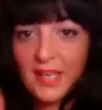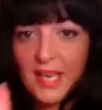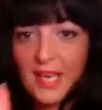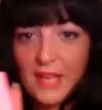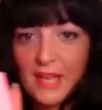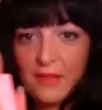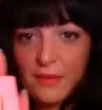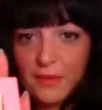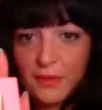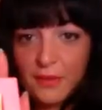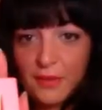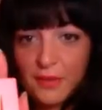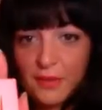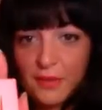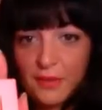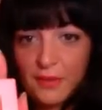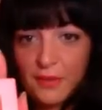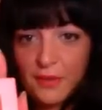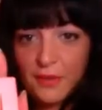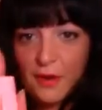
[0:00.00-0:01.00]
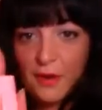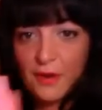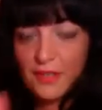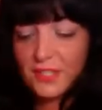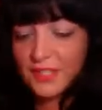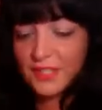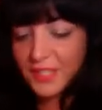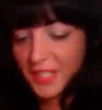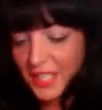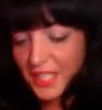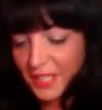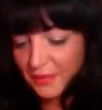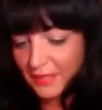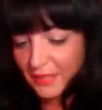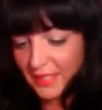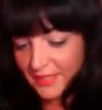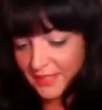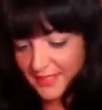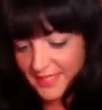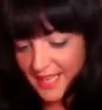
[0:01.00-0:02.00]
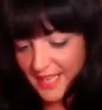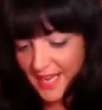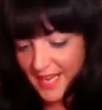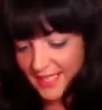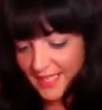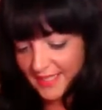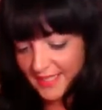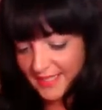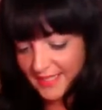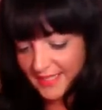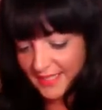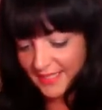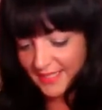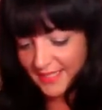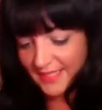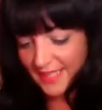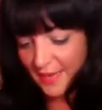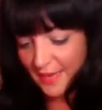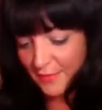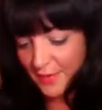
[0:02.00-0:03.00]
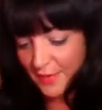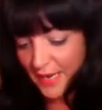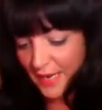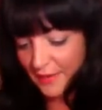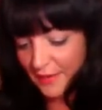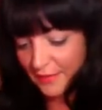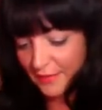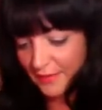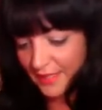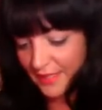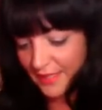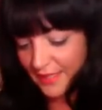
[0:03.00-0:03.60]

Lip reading: and they're a gorgeous, cute little size. I'll just get one out.